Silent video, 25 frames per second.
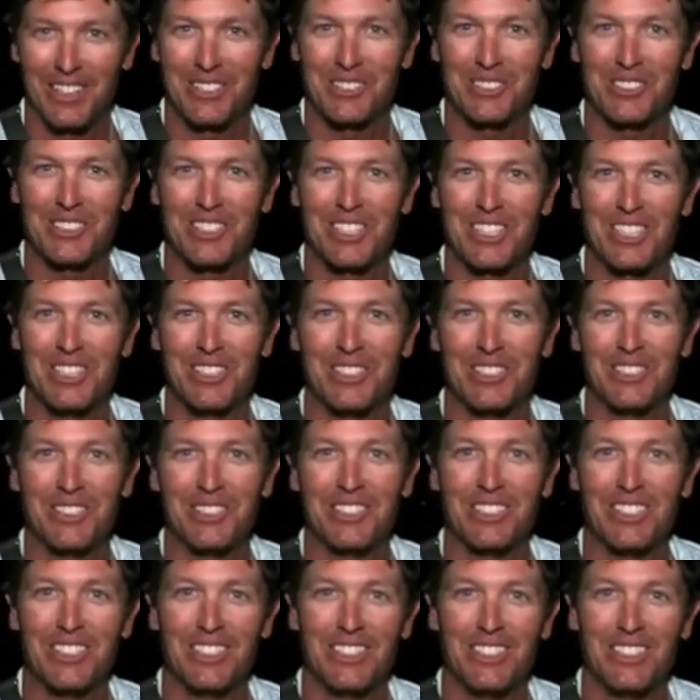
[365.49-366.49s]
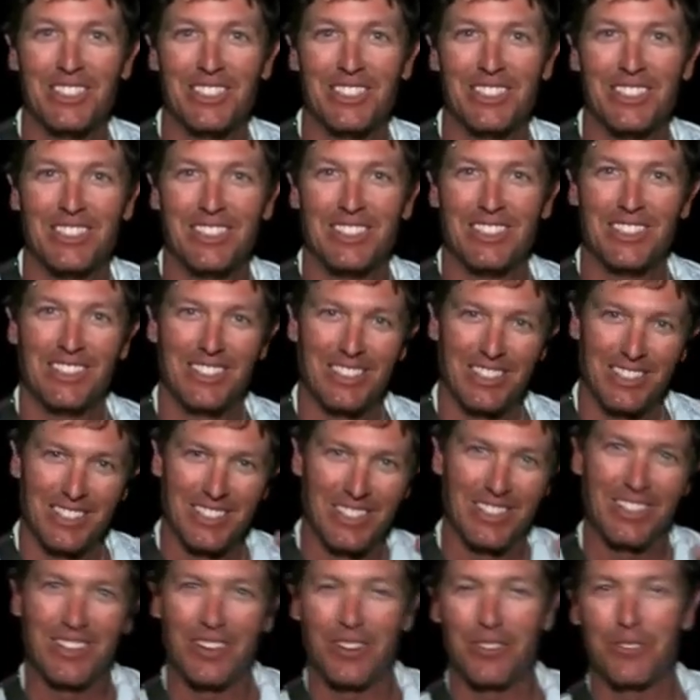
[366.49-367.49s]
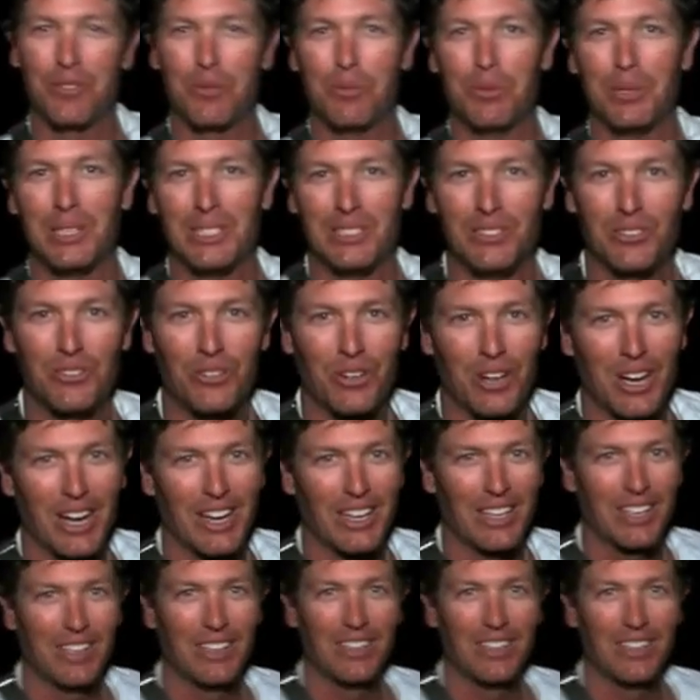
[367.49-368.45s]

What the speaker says: I'll see you off the beaten track.